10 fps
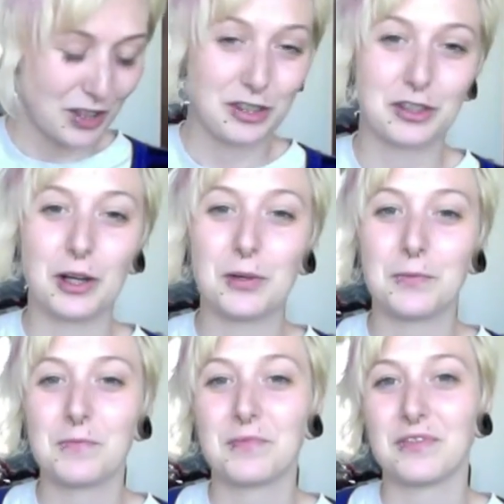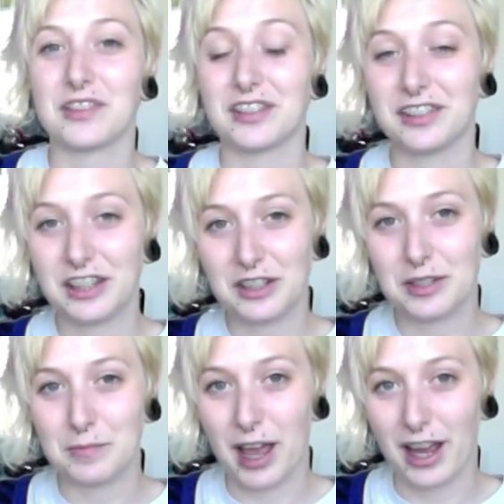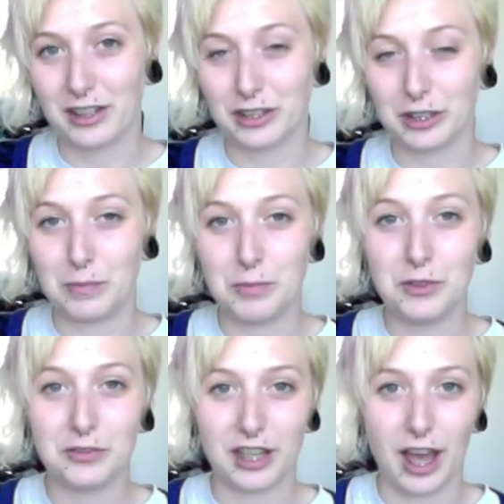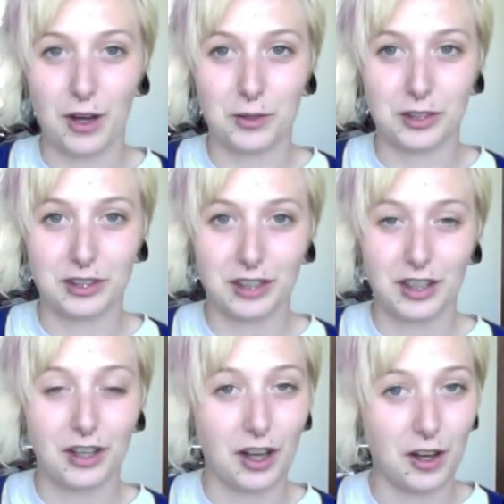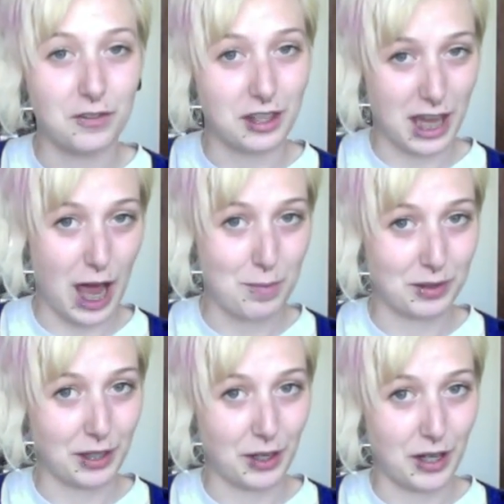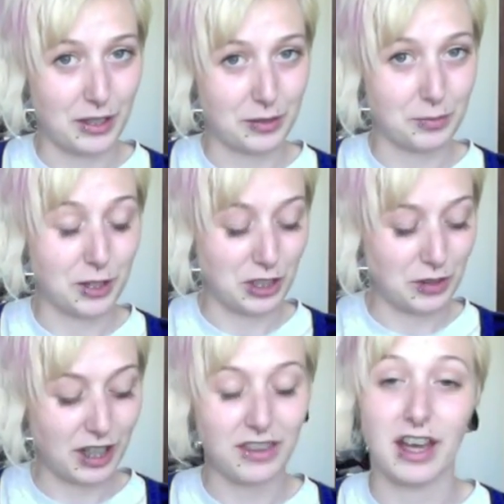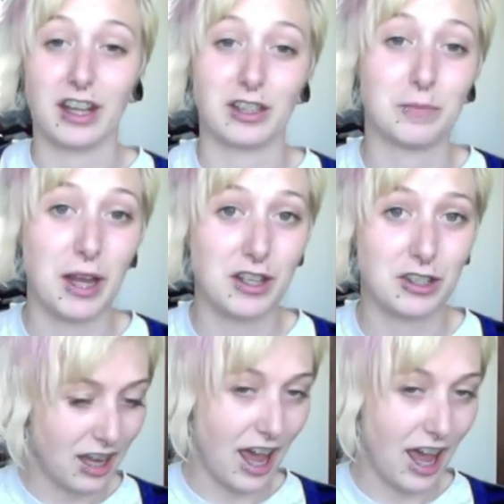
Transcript: So the serum actually moves out of the capillaries when you get that expansion.